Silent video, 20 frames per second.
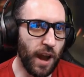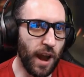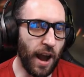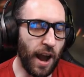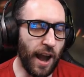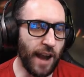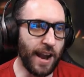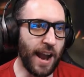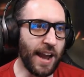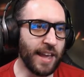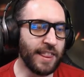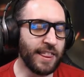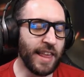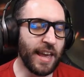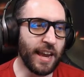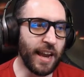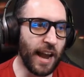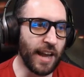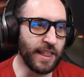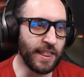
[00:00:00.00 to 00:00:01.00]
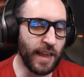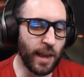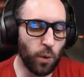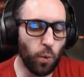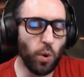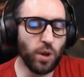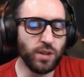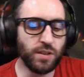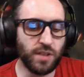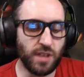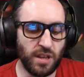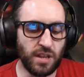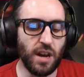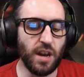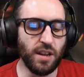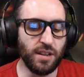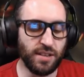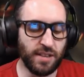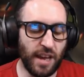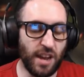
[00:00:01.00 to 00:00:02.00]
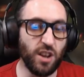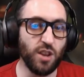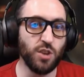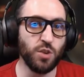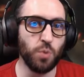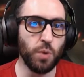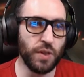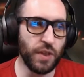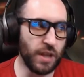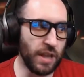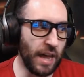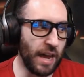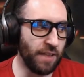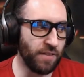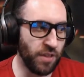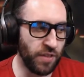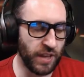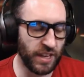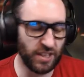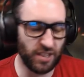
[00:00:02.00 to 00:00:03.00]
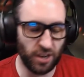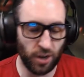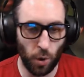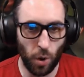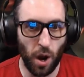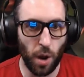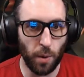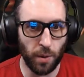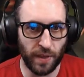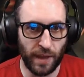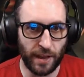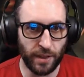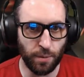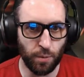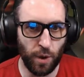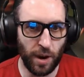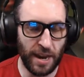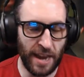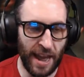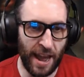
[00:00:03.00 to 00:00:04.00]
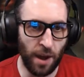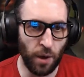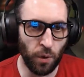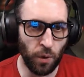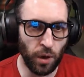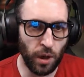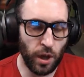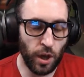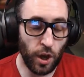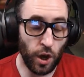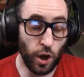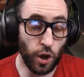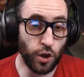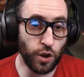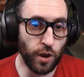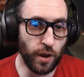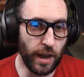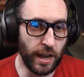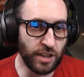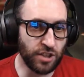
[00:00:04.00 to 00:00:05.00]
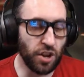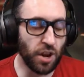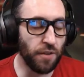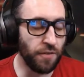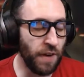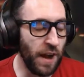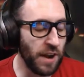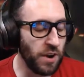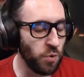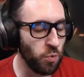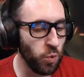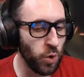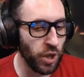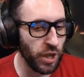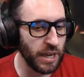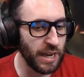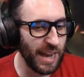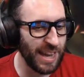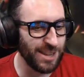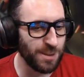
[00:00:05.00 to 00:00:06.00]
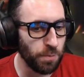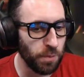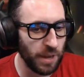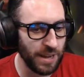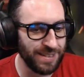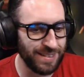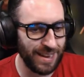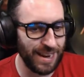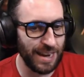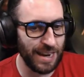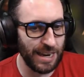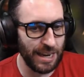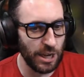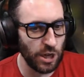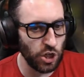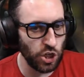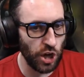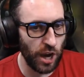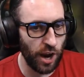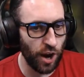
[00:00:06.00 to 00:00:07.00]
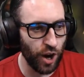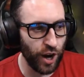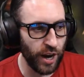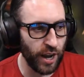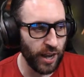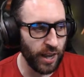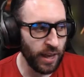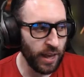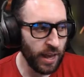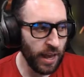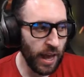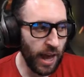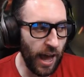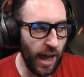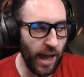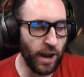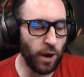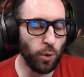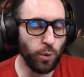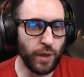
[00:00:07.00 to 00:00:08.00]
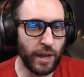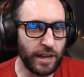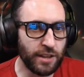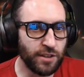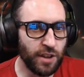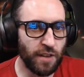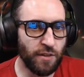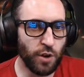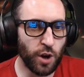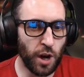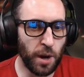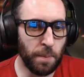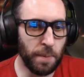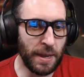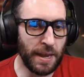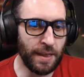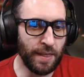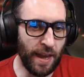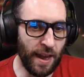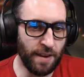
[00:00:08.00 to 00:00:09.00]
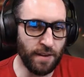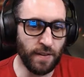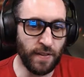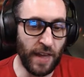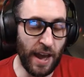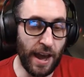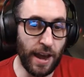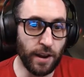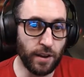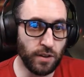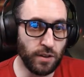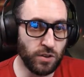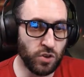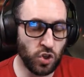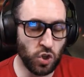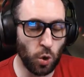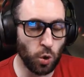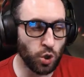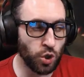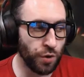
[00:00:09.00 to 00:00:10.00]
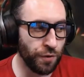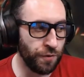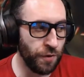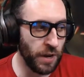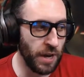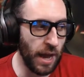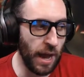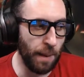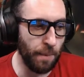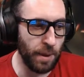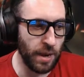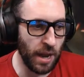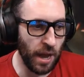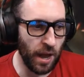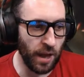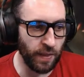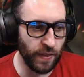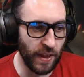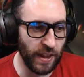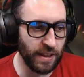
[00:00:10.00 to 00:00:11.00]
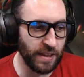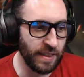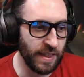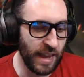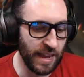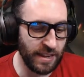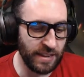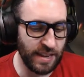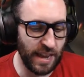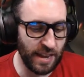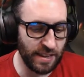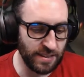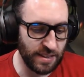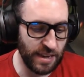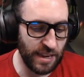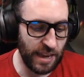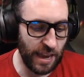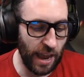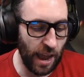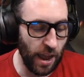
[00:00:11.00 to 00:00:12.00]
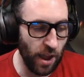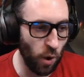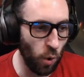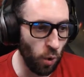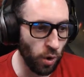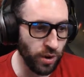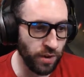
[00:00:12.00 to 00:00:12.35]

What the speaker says: I think once the dust settles with a lot of the things that are going on with Anthem right now, it's going to find a really nice place in a niche area. I don't think it's ever going to be that social phenomenon that Destiny or